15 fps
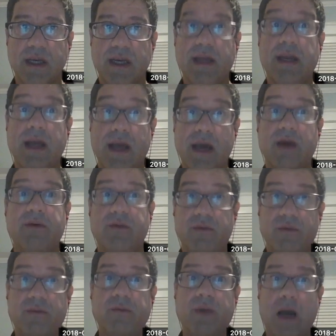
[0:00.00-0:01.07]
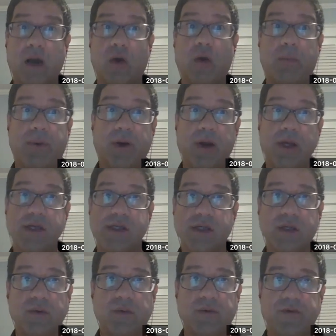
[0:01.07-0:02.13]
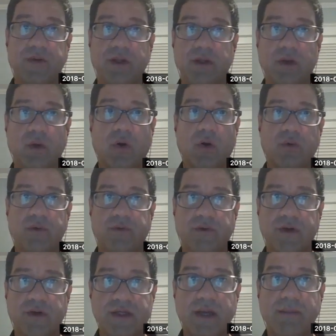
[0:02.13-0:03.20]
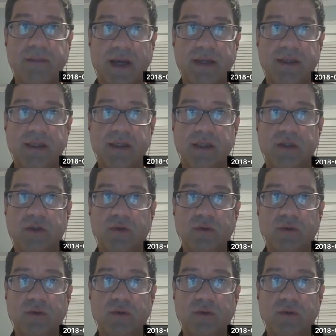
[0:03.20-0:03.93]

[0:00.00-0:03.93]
and they have a cooperation with the local university, MIT,